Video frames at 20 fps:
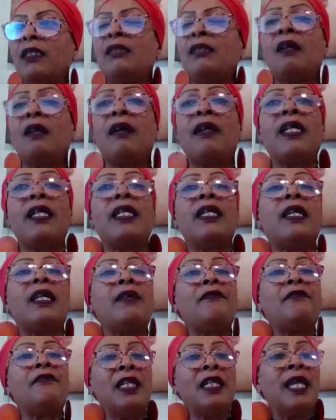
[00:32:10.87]
starting
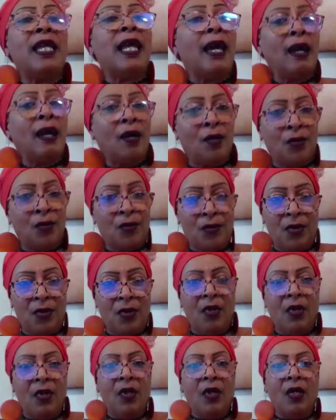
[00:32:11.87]
even now,
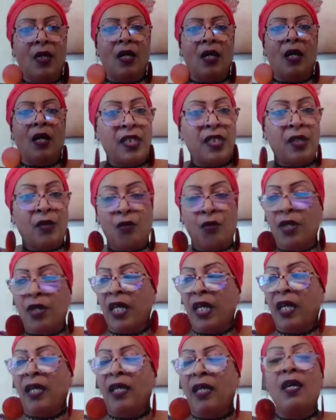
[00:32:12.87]
to say,
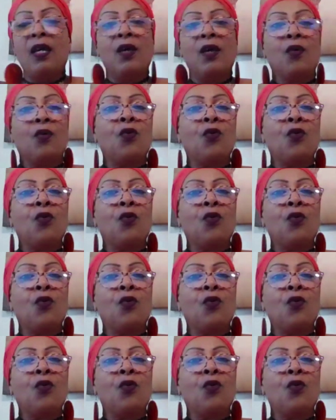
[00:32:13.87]
okay,